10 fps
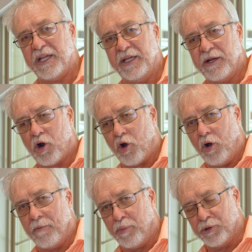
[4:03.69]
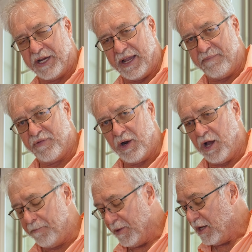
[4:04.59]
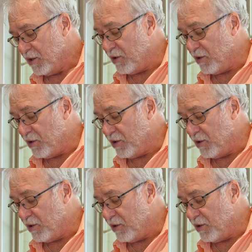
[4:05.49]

in a cardboard envelope.